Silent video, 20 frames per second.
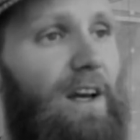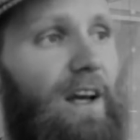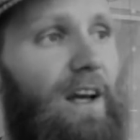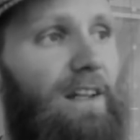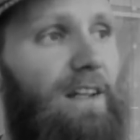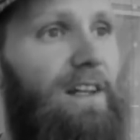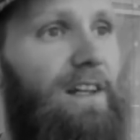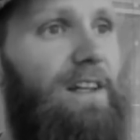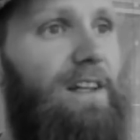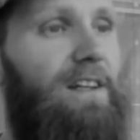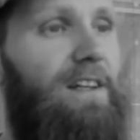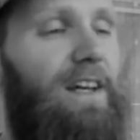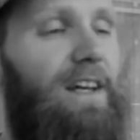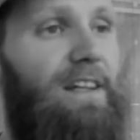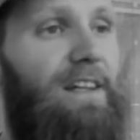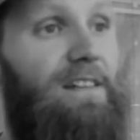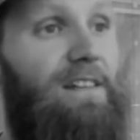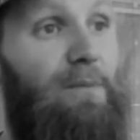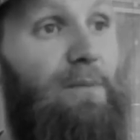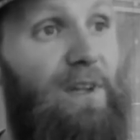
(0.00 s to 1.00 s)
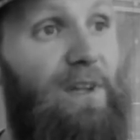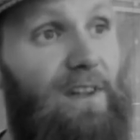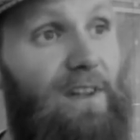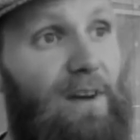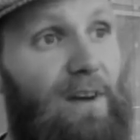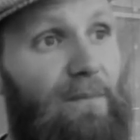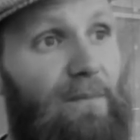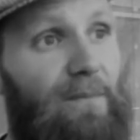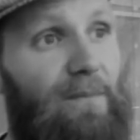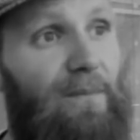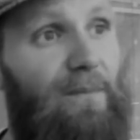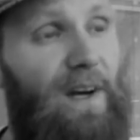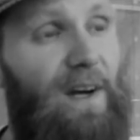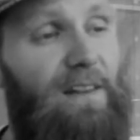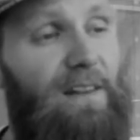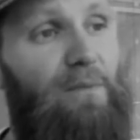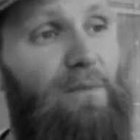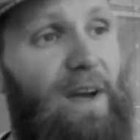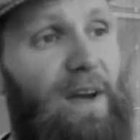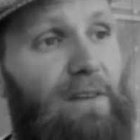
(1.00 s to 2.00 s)
and then exhibit them
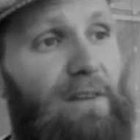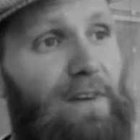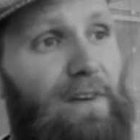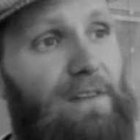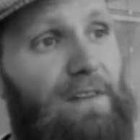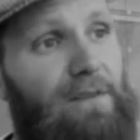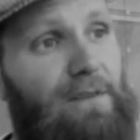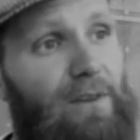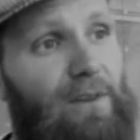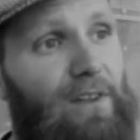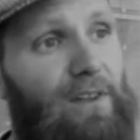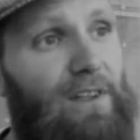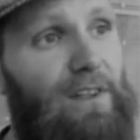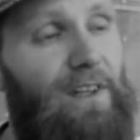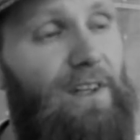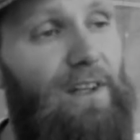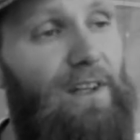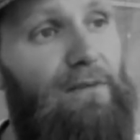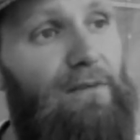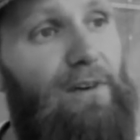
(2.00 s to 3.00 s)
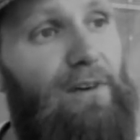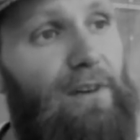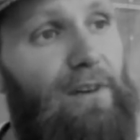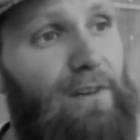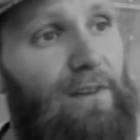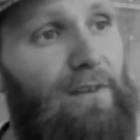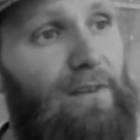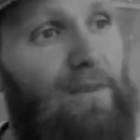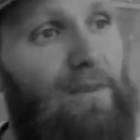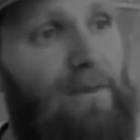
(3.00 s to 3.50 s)
at the Made Festival in the end of August.